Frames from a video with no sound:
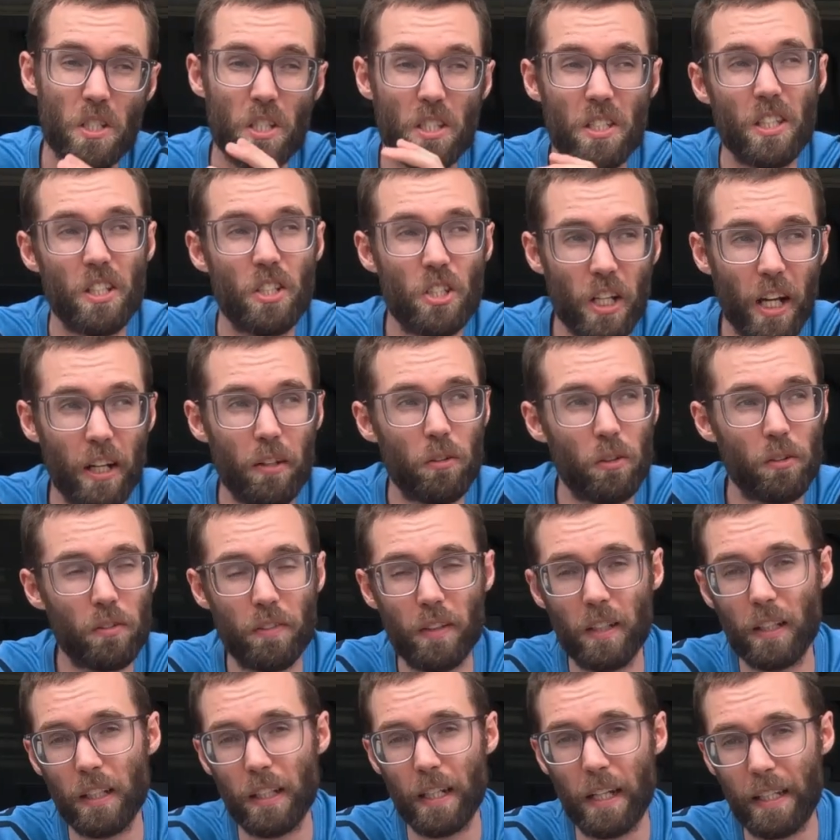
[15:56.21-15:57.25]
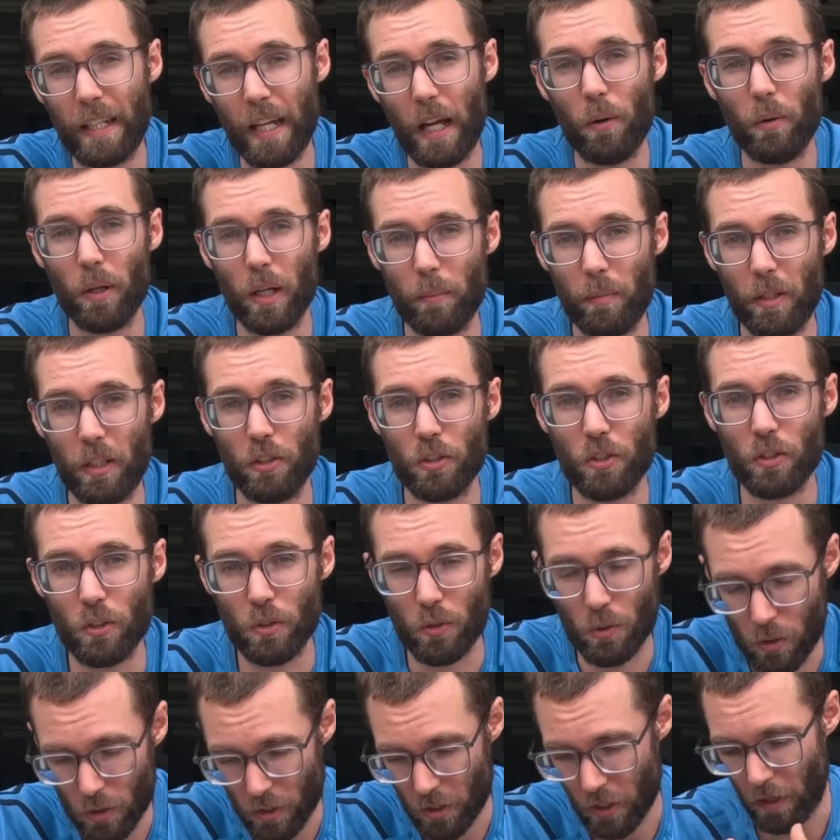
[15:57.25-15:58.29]
it's just a general feeling I get when I'm in the
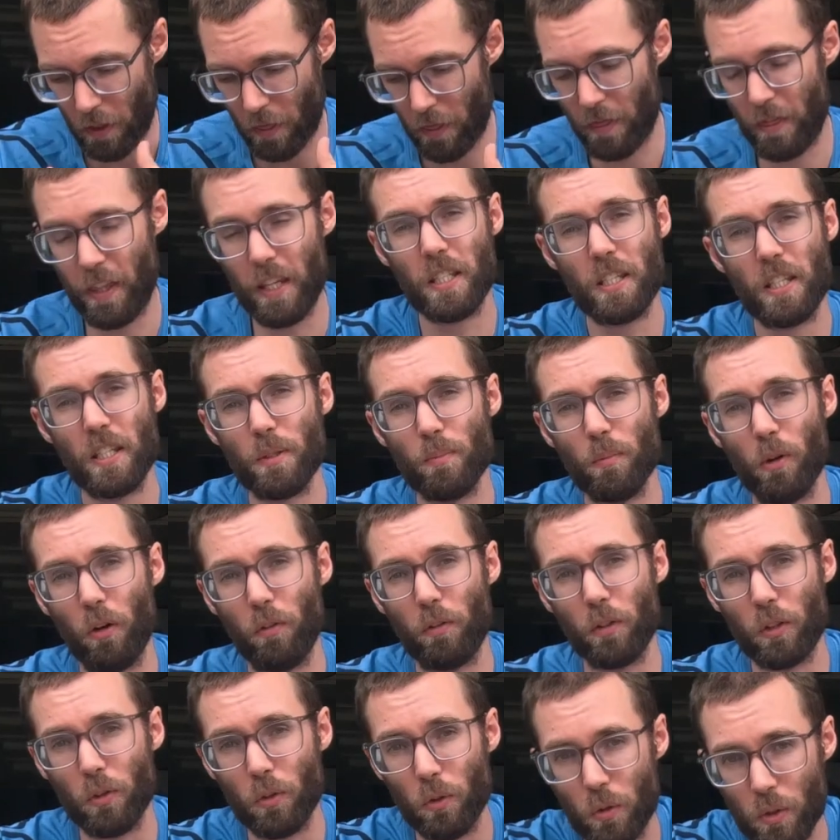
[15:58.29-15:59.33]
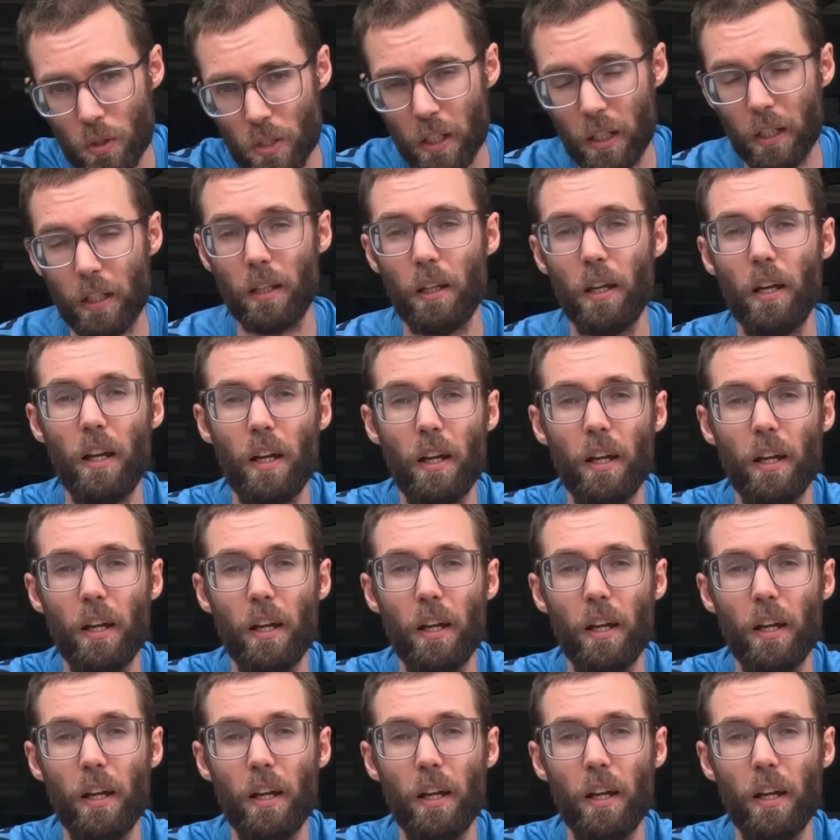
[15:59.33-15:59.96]
shoes that this is more for cruising,